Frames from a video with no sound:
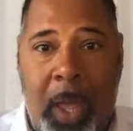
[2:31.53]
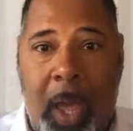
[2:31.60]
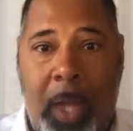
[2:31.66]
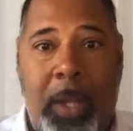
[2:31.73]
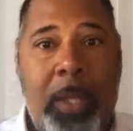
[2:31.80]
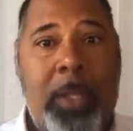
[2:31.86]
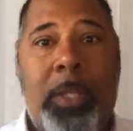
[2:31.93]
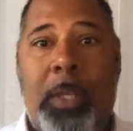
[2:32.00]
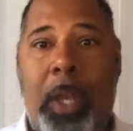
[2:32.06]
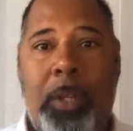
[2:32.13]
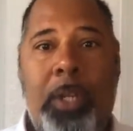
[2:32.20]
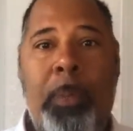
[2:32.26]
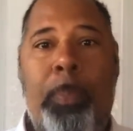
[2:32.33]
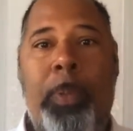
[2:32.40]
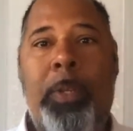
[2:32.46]
And it's
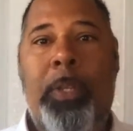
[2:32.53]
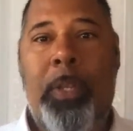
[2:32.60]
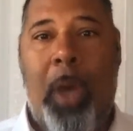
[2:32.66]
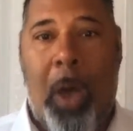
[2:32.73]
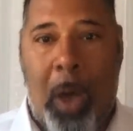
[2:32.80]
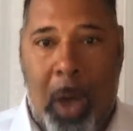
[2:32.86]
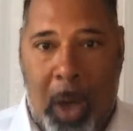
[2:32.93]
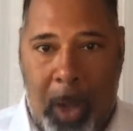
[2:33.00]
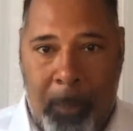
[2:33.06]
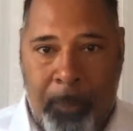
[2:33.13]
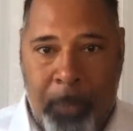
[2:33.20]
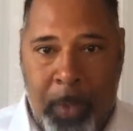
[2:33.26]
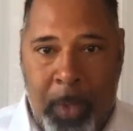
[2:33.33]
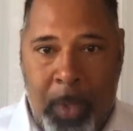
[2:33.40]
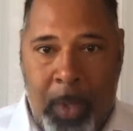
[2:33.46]
such a bizarre
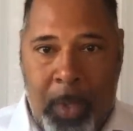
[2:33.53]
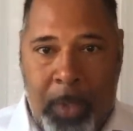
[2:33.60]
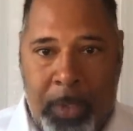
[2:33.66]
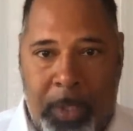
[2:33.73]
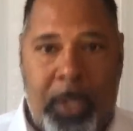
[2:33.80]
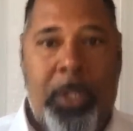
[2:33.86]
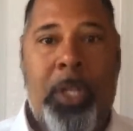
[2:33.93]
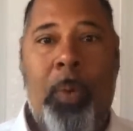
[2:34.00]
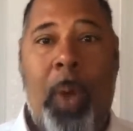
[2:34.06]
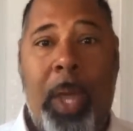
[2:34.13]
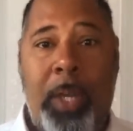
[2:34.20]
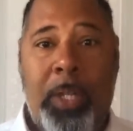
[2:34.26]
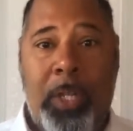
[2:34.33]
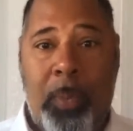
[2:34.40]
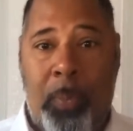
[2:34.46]

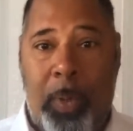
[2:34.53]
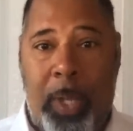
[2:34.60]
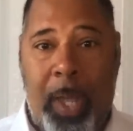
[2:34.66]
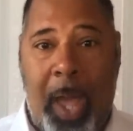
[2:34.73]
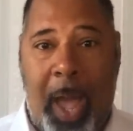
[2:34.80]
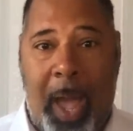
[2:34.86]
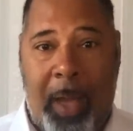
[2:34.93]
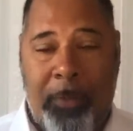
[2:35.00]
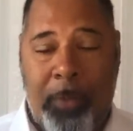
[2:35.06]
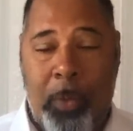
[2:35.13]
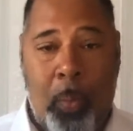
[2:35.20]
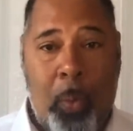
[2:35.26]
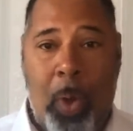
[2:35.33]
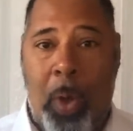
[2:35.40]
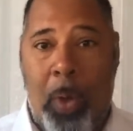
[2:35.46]
situation we have.
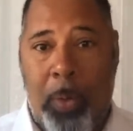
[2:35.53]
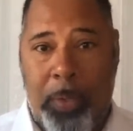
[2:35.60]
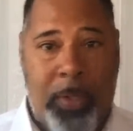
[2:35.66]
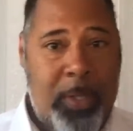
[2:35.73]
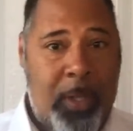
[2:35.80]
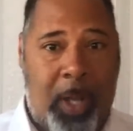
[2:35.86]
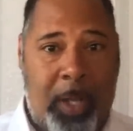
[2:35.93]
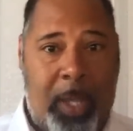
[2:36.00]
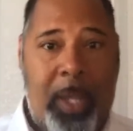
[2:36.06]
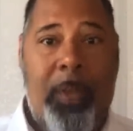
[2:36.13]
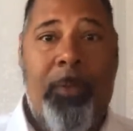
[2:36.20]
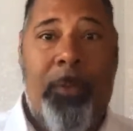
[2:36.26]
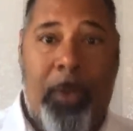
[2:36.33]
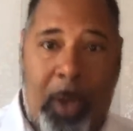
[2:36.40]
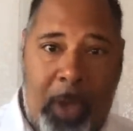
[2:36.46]
The world is like
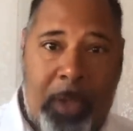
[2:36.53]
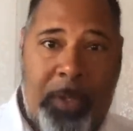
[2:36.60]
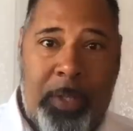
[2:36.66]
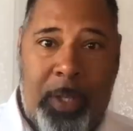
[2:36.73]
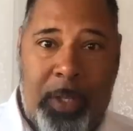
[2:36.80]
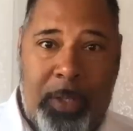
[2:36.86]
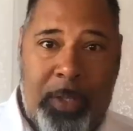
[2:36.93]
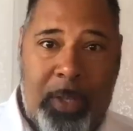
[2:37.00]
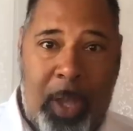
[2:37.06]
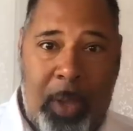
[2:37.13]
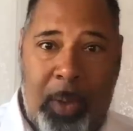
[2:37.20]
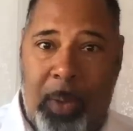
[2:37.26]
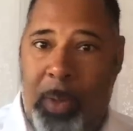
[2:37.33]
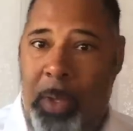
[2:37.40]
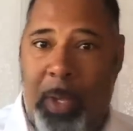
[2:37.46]
inverted.
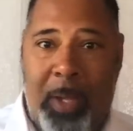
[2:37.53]
So,